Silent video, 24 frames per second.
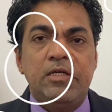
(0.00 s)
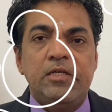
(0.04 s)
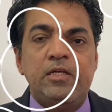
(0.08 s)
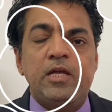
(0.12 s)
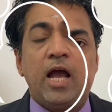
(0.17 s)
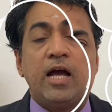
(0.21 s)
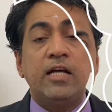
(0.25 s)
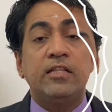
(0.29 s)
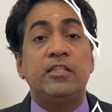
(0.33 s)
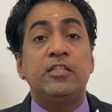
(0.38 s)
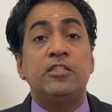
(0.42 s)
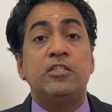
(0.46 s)

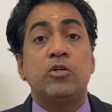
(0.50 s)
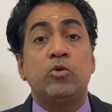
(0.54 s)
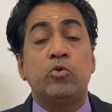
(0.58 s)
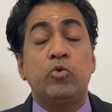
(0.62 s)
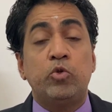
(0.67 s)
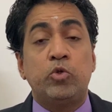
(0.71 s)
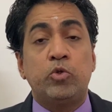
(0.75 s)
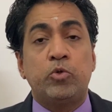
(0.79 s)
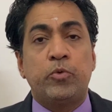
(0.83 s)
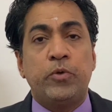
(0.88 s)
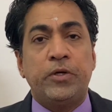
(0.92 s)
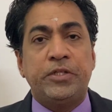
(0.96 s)
Yeah, this is a
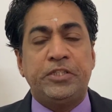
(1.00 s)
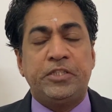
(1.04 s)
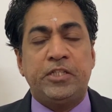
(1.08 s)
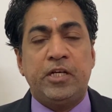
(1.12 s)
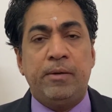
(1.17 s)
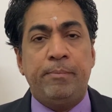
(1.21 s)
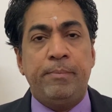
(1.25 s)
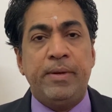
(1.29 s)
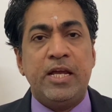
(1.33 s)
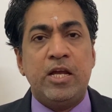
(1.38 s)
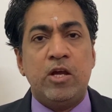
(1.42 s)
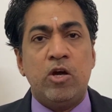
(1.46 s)
good
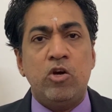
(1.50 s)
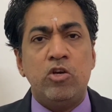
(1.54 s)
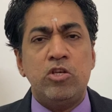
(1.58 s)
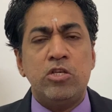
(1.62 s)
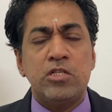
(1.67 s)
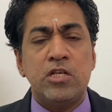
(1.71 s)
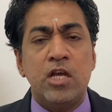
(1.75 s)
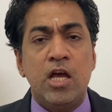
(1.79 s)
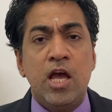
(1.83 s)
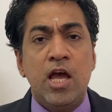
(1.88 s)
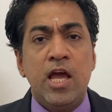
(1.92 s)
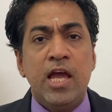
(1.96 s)
question,
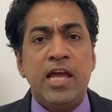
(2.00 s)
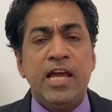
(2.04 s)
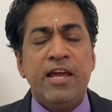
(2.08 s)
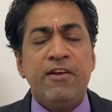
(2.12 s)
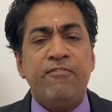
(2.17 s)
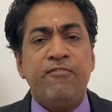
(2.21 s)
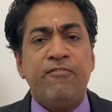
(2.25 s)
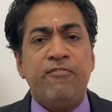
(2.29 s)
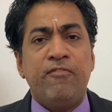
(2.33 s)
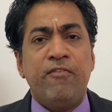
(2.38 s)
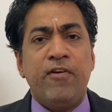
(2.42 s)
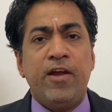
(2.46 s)
because
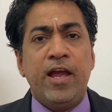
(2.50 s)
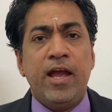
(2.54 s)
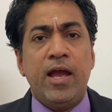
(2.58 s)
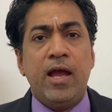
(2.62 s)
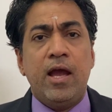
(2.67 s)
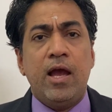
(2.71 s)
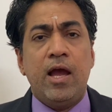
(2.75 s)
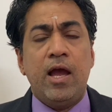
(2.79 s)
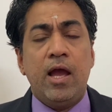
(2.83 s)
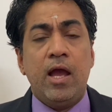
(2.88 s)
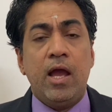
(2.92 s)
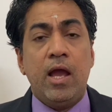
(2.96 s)
if
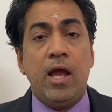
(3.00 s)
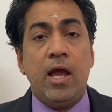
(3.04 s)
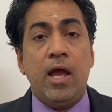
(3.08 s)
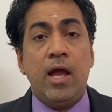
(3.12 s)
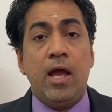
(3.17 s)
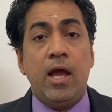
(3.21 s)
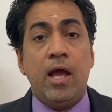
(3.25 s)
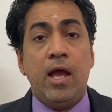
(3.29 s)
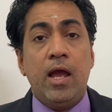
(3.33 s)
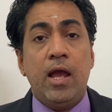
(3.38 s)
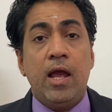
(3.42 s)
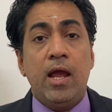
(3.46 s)

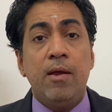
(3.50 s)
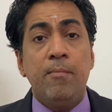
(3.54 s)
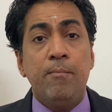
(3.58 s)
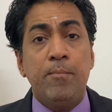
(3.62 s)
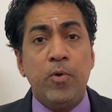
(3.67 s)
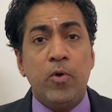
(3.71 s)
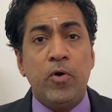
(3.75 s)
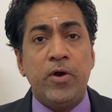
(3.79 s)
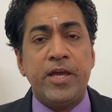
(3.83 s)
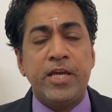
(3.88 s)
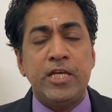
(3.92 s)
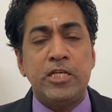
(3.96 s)

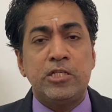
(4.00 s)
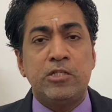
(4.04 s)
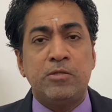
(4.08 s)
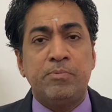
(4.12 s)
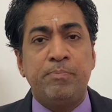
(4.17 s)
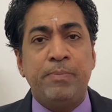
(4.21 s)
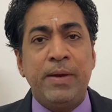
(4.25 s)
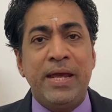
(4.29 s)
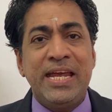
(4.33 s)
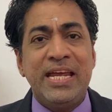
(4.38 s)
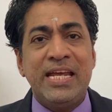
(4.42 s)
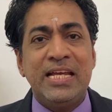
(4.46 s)
employee is
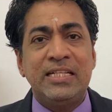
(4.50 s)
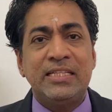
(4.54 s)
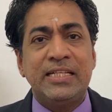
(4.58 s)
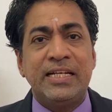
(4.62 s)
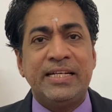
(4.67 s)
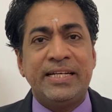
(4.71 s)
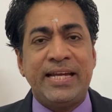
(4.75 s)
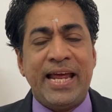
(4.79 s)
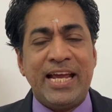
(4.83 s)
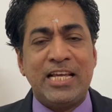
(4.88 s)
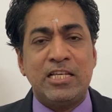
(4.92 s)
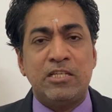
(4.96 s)
paying
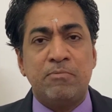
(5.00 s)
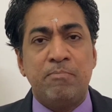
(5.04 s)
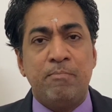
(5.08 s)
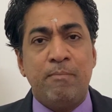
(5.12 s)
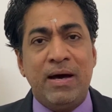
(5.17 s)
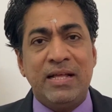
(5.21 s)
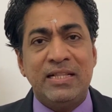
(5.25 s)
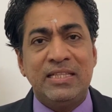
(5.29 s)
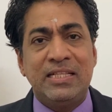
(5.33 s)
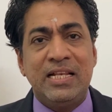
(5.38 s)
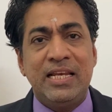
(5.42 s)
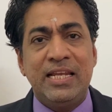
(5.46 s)
the tax
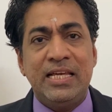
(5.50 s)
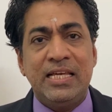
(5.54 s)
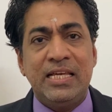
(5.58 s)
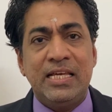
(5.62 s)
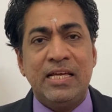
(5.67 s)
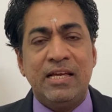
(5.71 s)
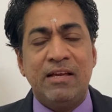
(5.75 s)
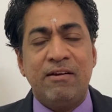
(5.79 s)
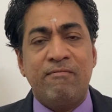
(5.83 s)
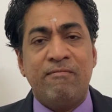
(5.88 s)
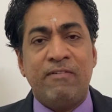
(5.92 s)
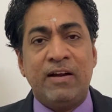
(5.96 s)

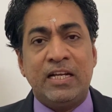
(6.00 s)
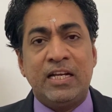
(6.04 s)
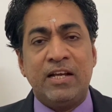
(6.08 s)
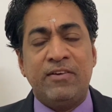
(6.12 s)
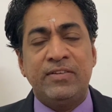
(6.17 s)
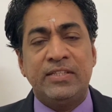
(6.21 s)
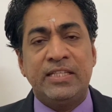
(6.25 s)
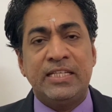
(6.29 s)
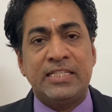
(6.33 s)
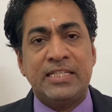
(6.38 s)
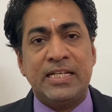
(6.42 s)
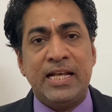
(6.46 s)
monthly,
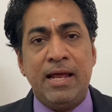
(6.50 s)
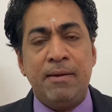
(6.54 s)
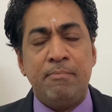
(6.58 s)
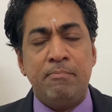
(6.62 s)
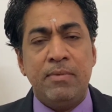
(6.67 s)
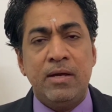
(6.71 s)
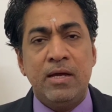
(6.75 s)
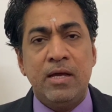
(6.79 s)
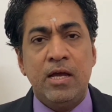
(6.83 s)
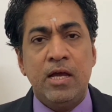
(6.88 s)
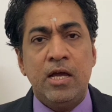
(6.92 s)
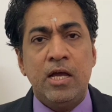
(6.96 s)
whatever the
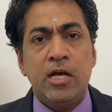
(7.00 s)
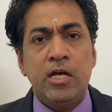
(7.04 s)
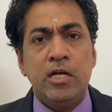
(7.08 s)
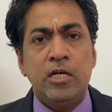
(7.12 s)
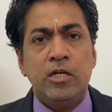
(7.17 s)
slab,